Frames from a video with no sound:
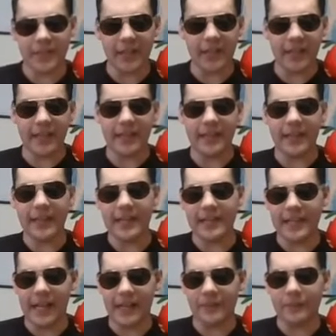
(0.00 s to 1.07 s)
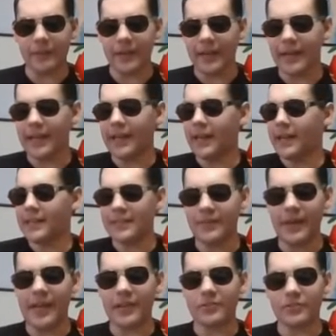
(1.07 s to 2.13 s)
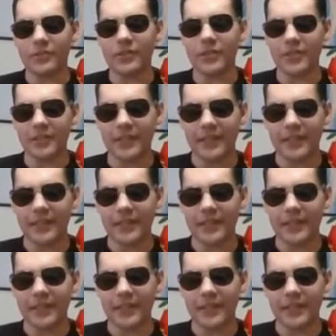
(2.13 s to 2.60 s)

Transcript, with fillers: I had uh, had naan bread. I had some actual curry.